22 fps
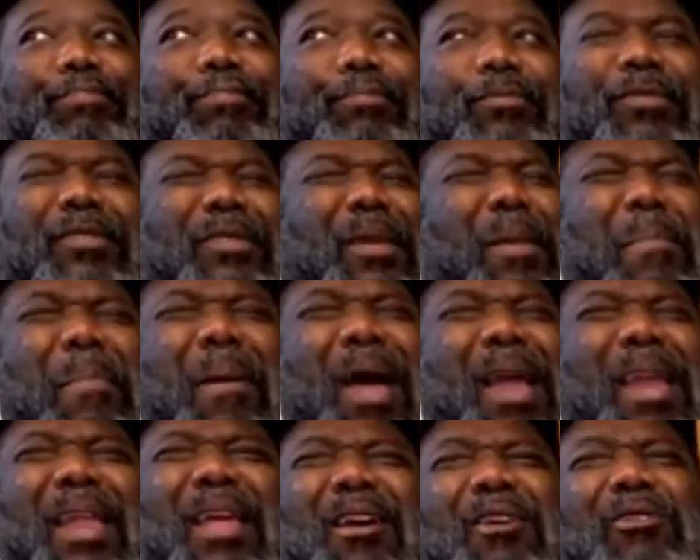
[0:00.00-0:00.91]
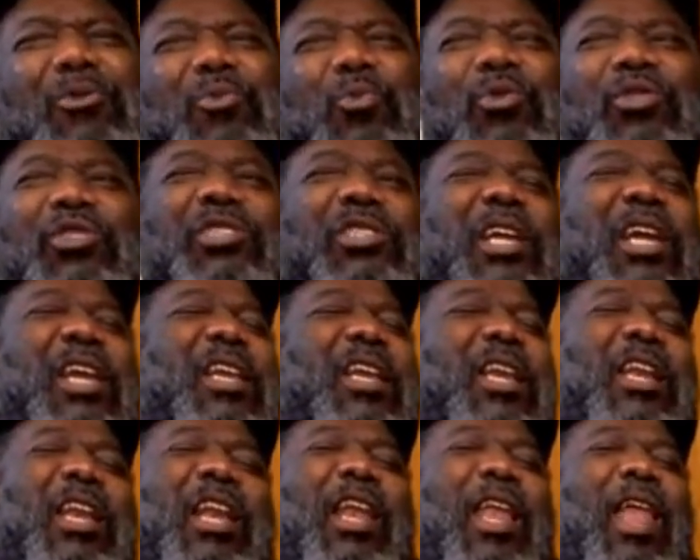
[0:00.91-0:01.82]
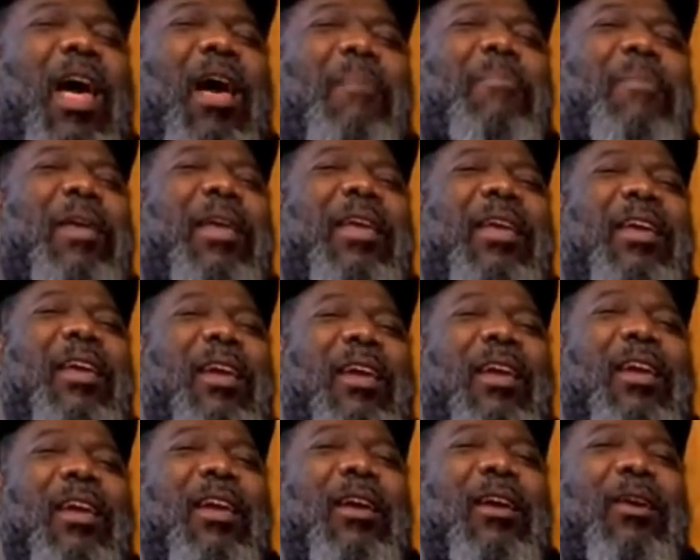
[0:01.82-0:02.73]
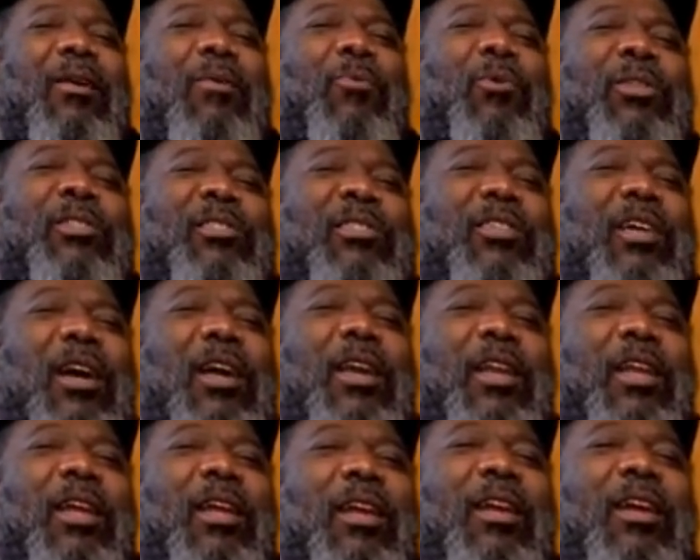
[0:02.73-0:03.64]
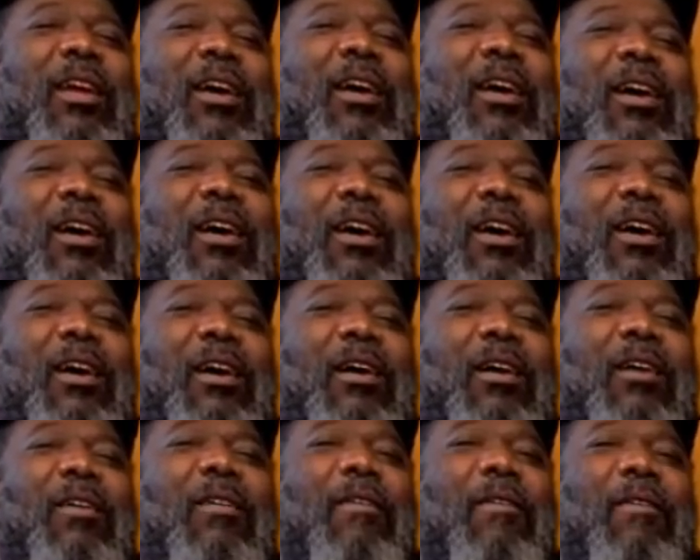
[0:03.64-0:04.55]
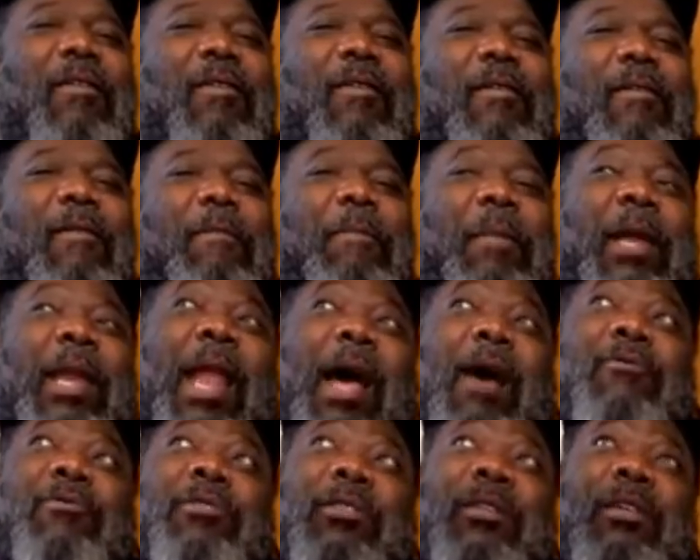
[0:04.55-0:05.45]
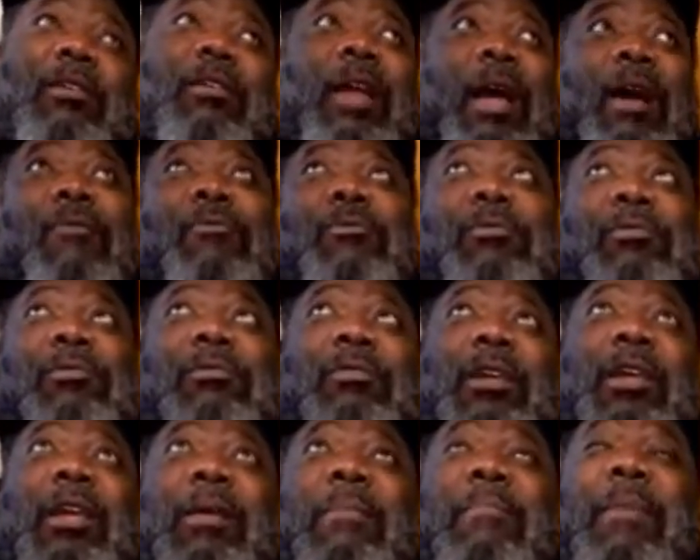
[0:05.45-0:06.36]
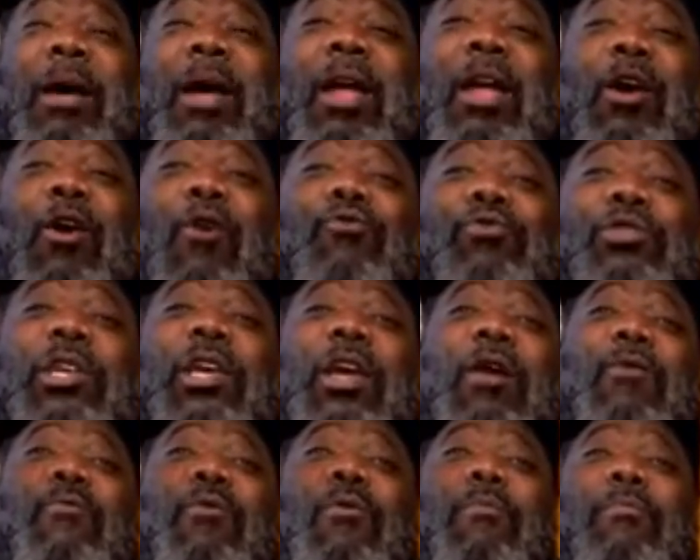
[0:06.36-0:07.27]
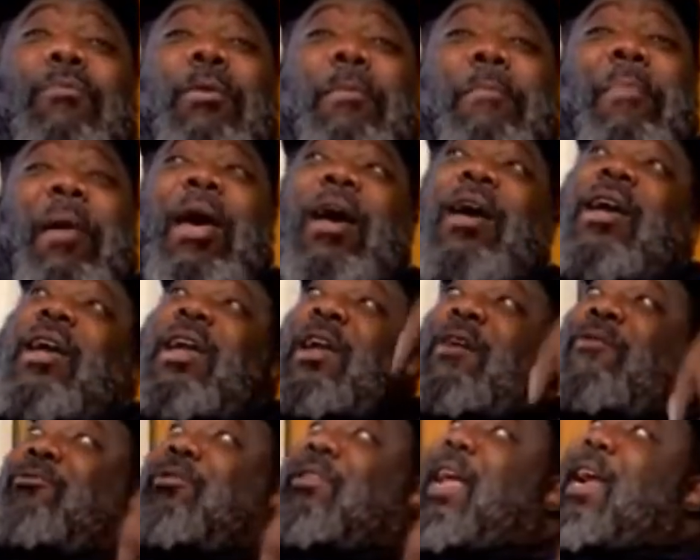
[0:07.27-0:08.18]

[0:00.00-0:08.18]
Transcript: somebody else were sitting in the lobby with Sunny uh, and I was at, I was in my hotel room. The back it was